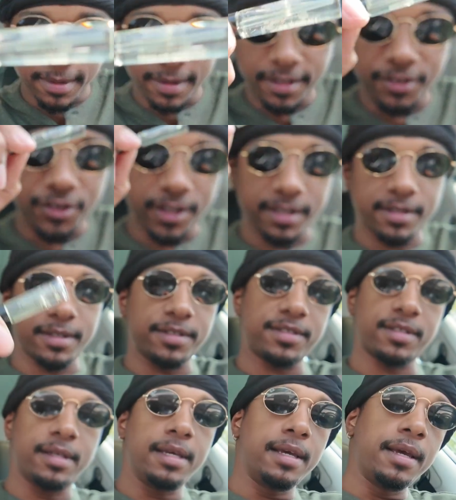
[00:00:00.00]
any
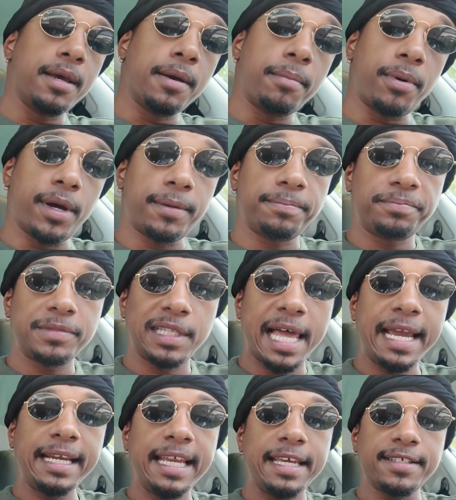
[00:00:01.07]
justice, but
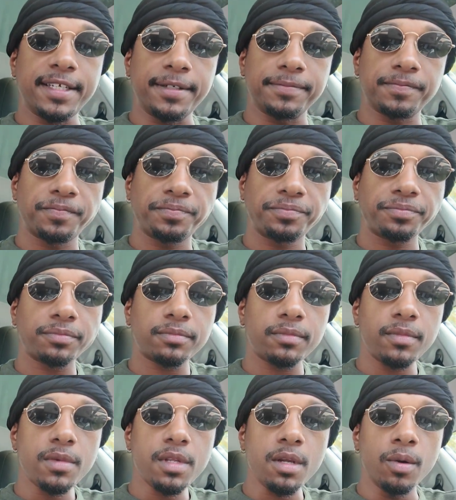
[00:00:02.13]
light and easy.
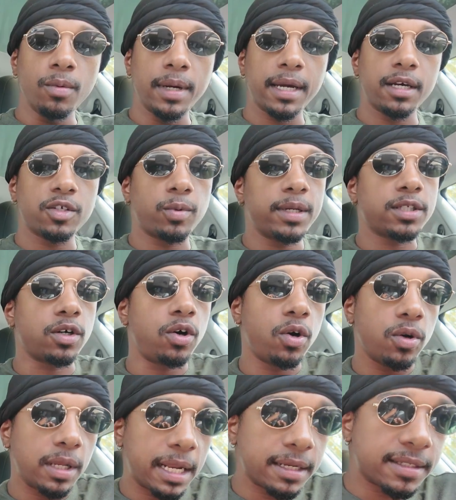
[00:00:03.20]
We're not gonna waste a
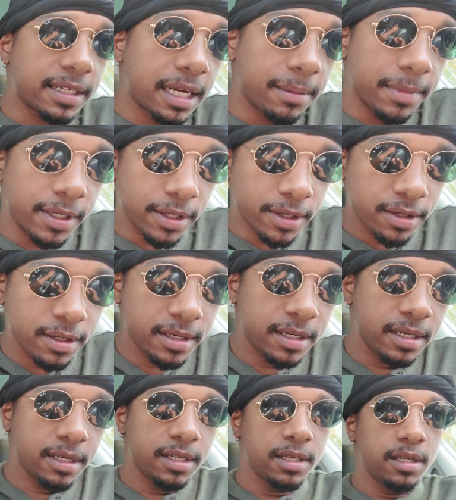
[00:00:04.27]
whole lot of time here.
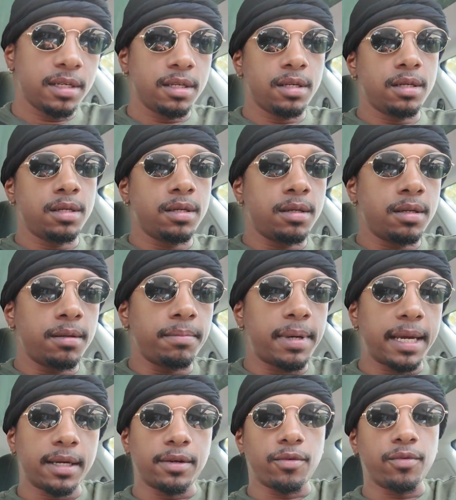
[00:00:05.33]

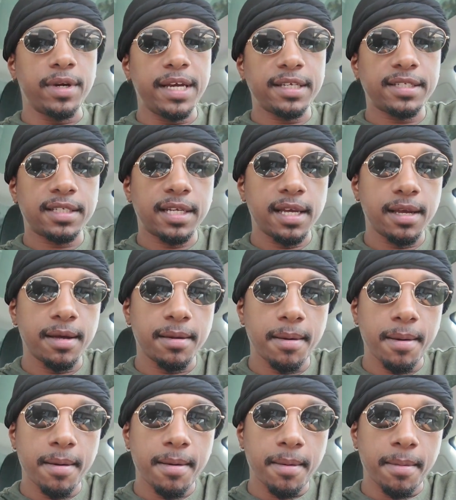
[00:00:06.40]
Back of the wrist,
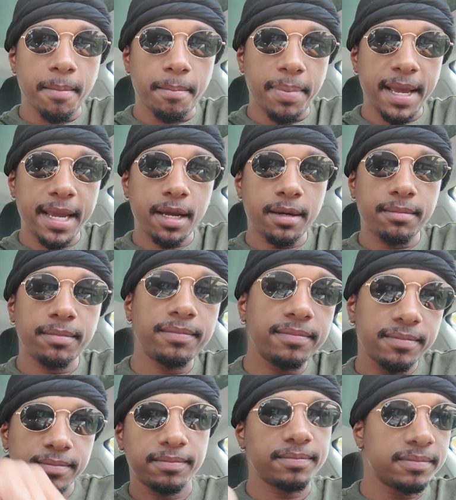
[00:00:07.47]
bam.
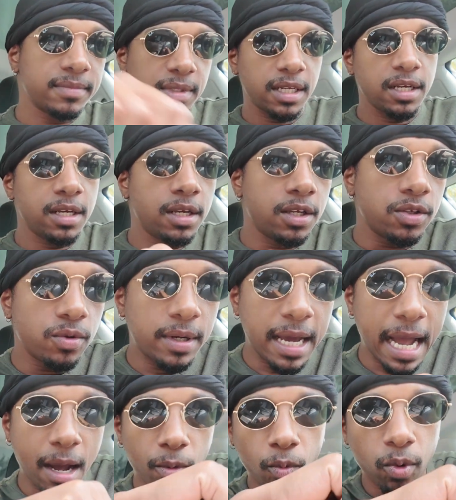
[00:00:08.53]
You
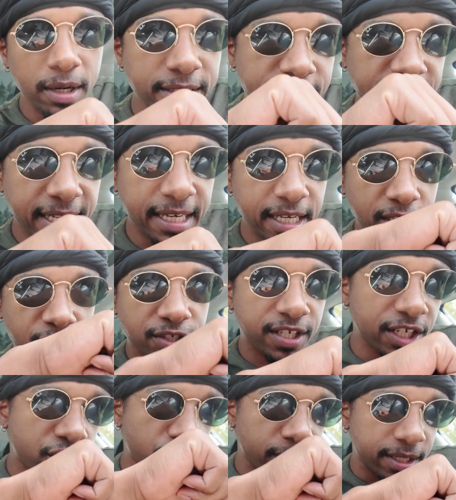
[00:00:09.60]
got woodsy,
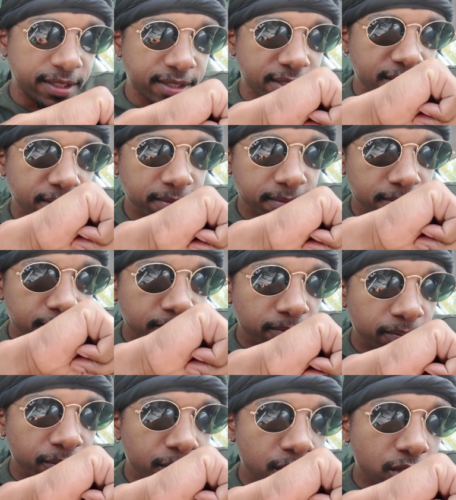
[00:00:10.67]
citrus,
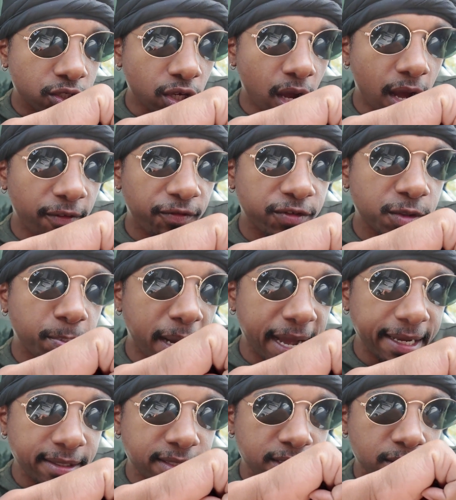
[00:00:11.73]
soft
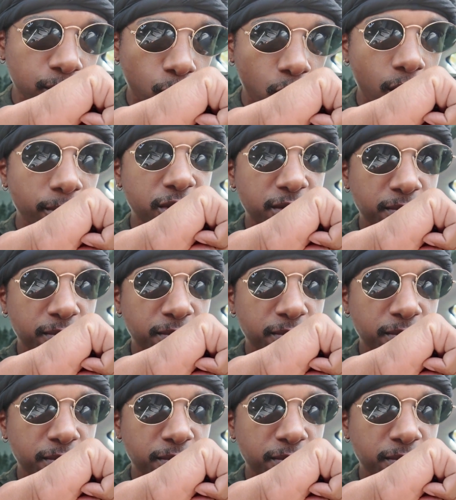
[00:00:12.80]
spice, warm